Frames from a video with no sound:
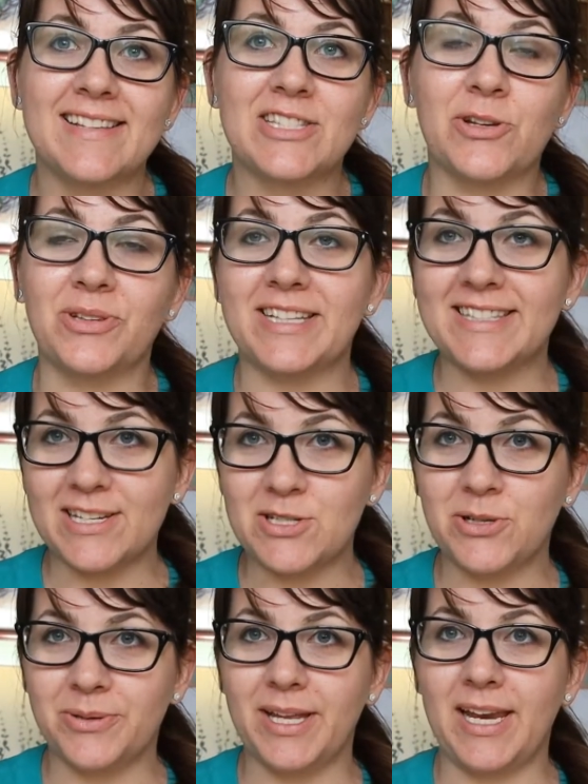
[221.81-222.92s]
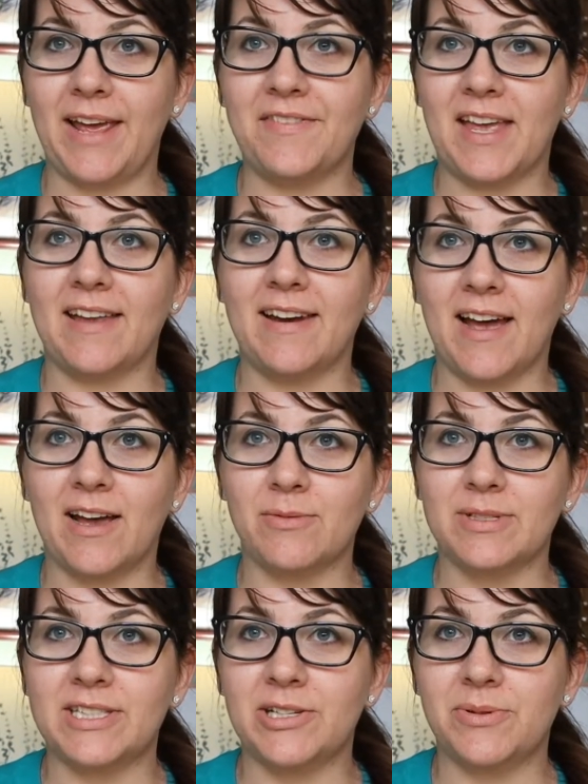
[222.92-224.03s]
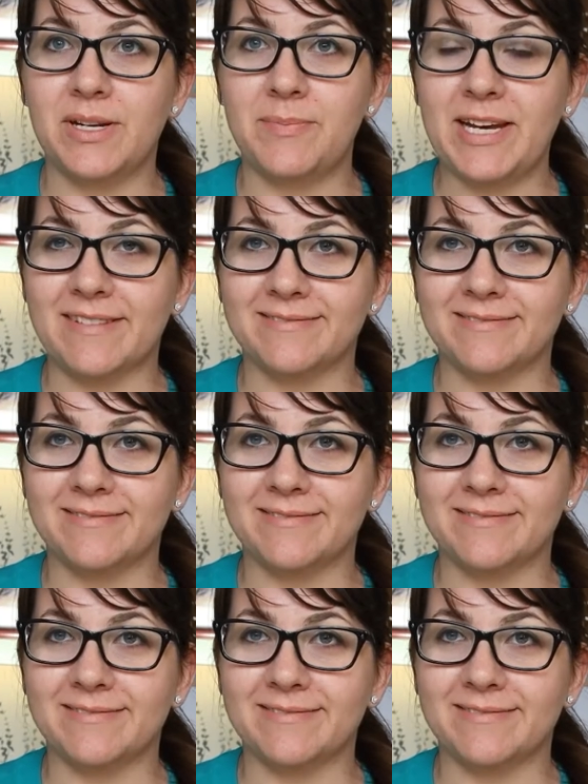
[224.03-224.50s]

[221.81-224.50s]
So let's get to it, and then I will see you in a minute.